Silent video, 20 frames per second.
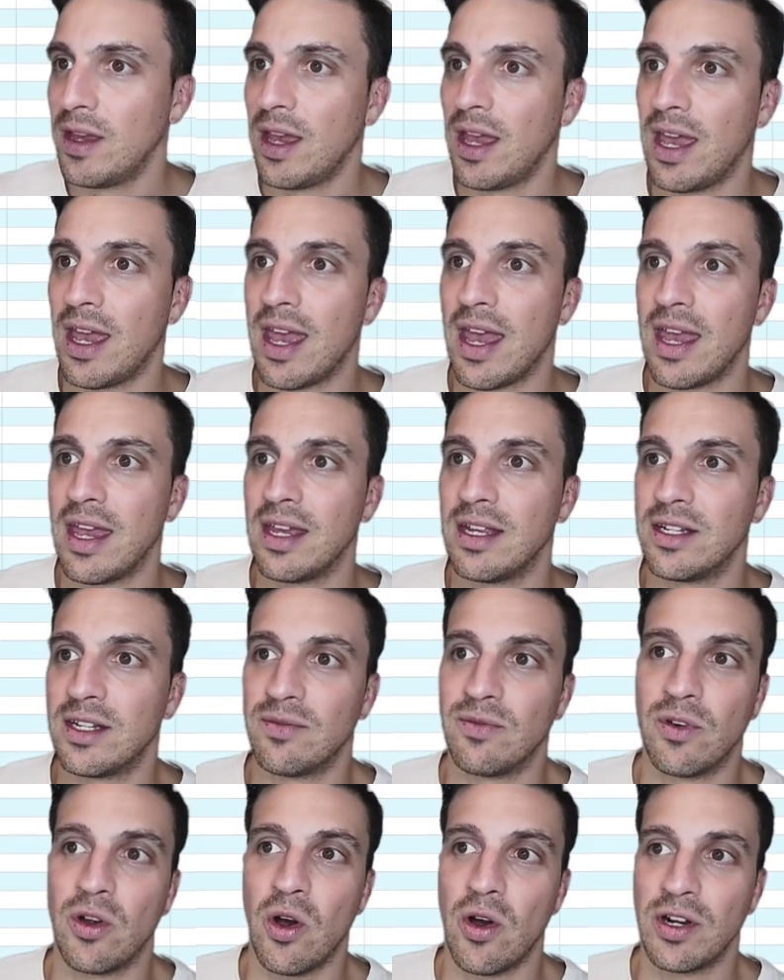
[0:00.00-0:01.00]
And
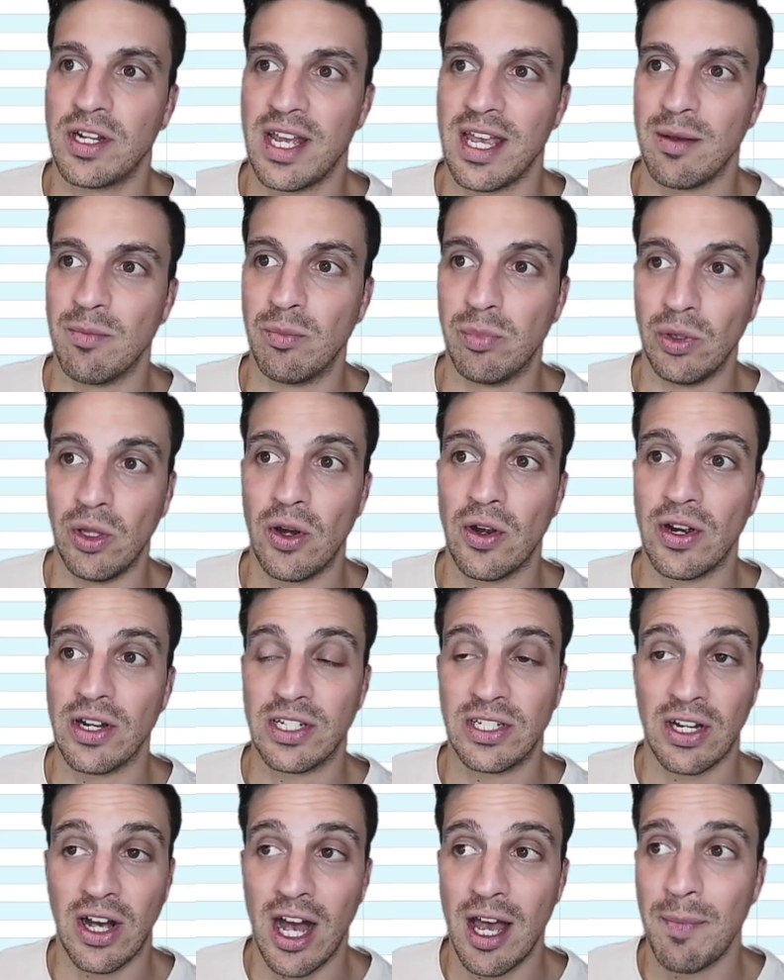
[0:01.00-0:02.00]
I've got a
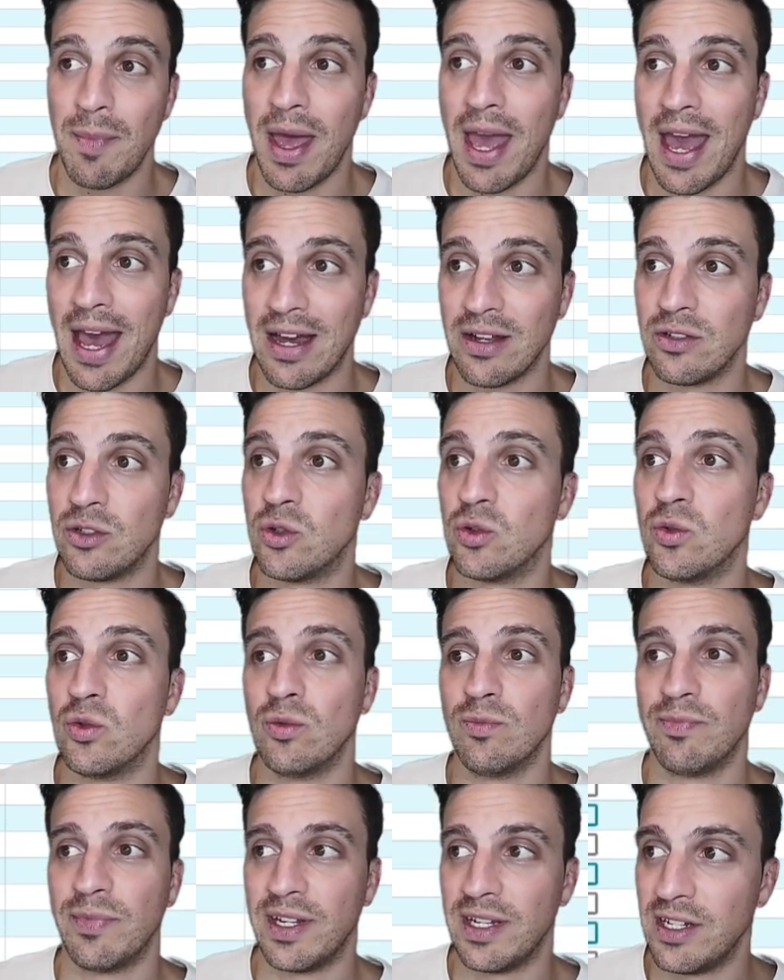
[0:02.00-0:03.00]
blog type, how
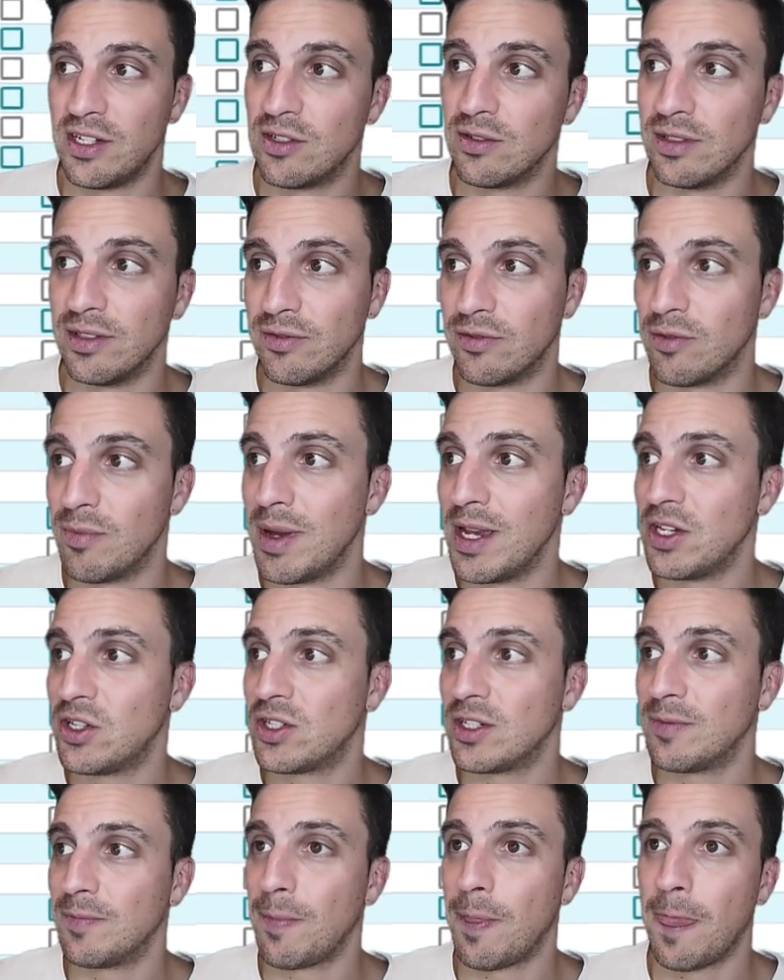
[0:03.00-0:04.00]
to, additional
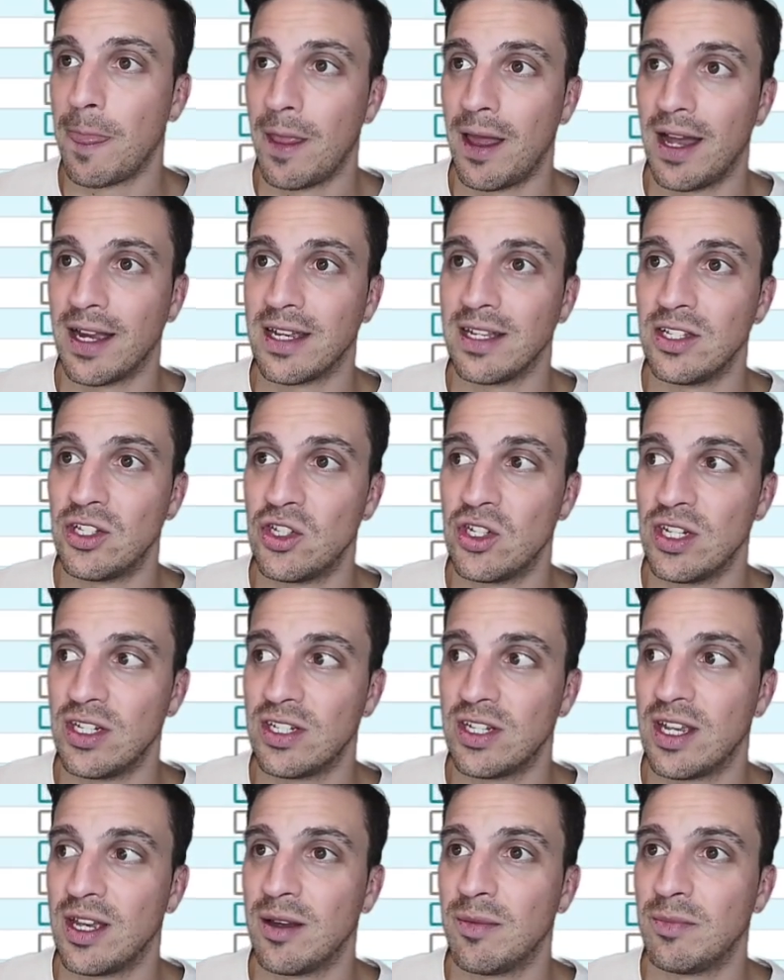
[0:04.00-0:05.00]
information. I can
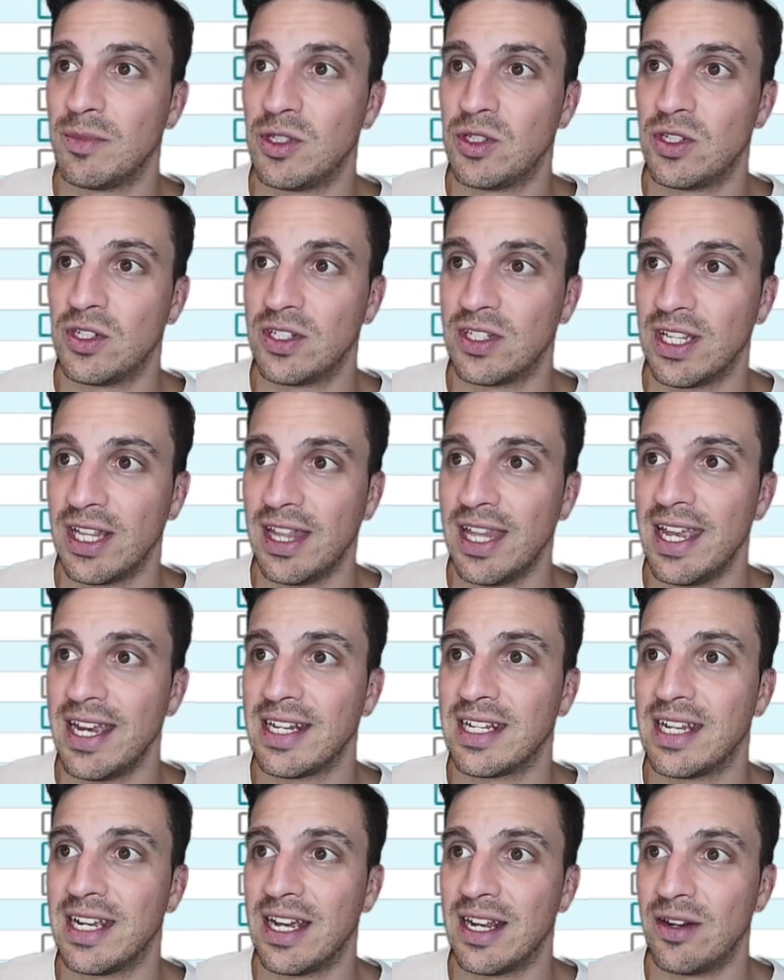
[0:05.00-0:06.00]
just
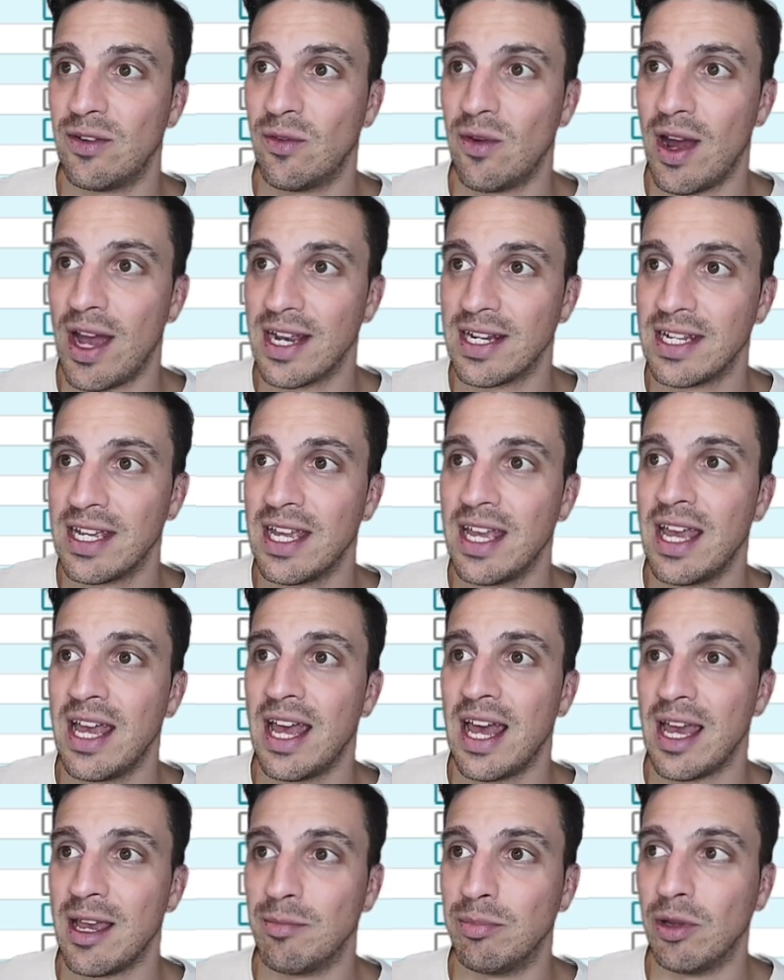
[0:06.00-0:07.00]
select and write
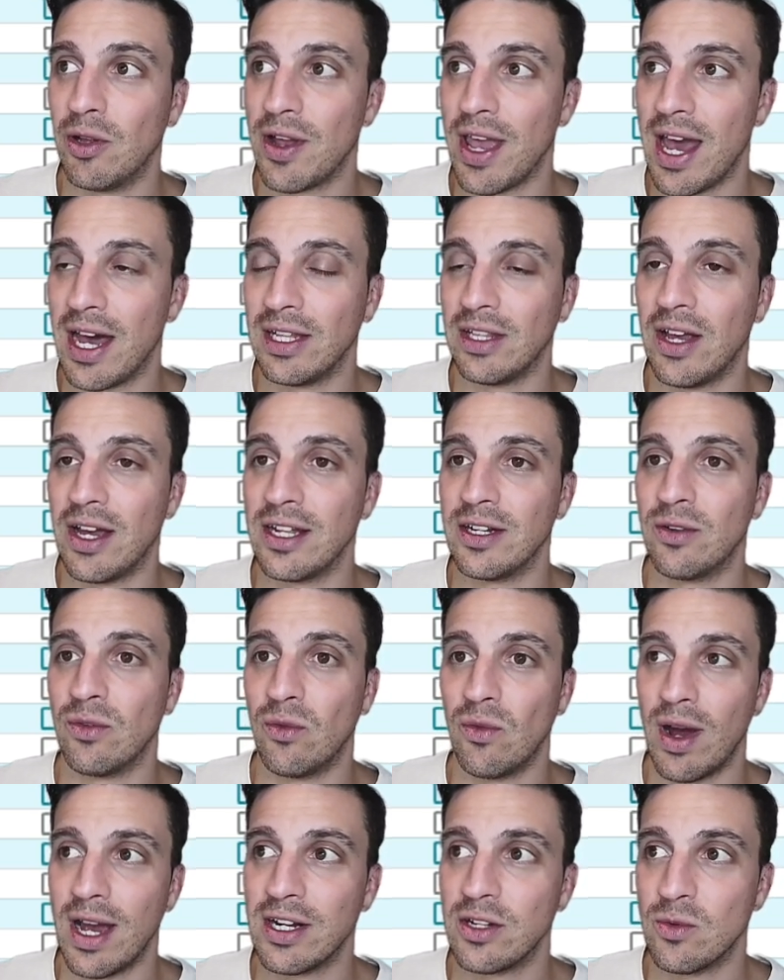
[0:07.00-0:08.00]
a blog outline
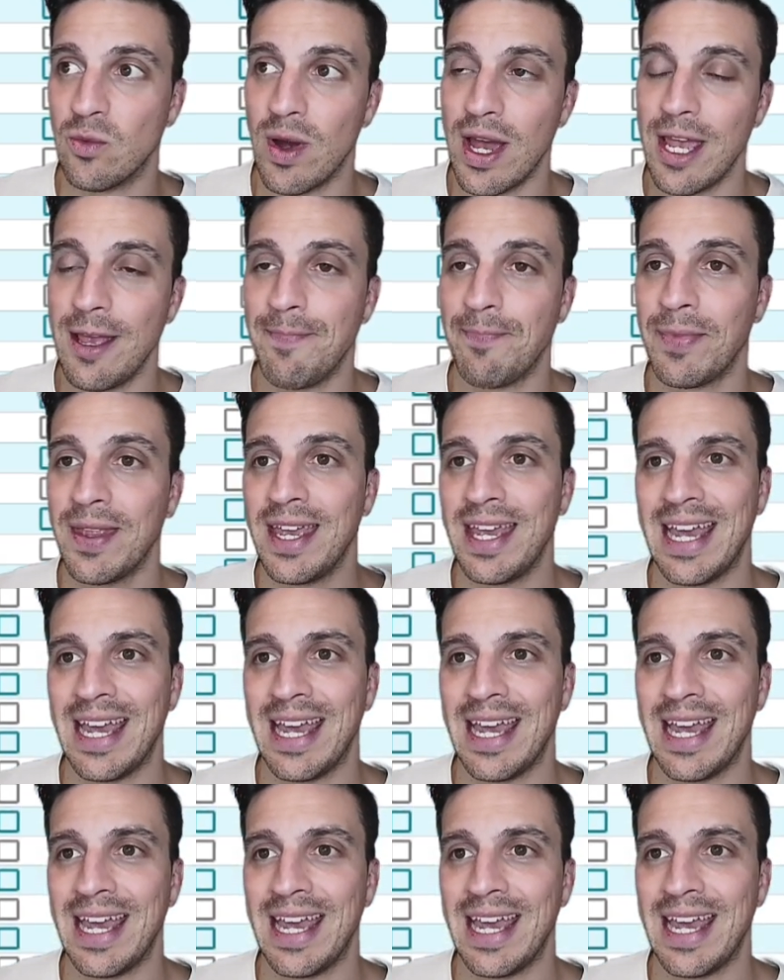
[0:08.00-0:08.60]
right away.